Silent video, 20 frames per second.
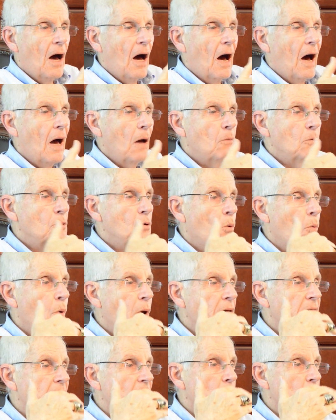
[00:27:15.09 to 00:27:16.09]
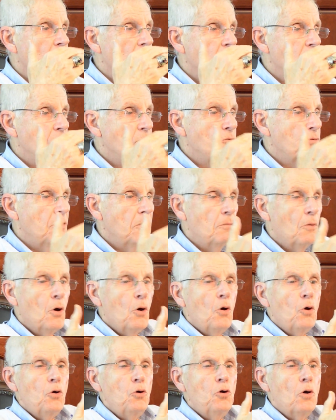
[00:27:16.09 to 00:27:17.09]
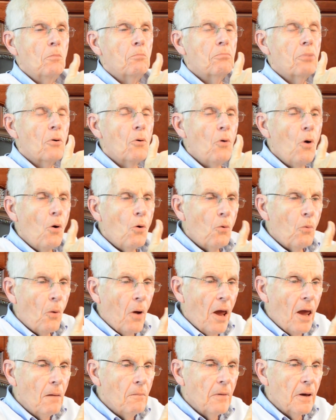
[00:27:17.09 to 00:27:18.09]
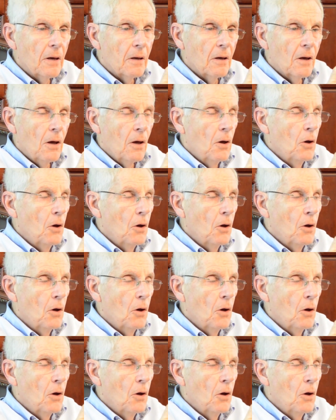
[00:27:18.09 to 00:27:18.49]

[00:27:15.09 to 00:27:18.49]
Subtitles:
I will awaken with a dream. You're programming